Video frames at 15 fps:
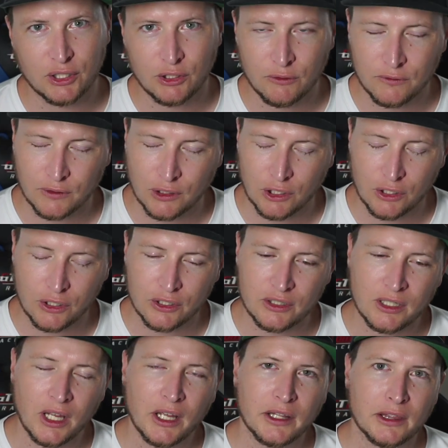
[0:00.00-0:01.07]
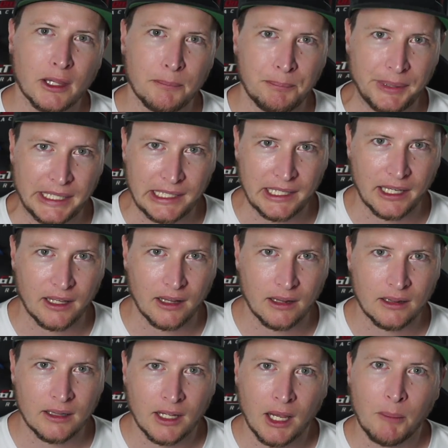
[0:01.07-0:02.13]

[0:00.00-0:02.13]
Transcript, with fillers: you've learned the Piel,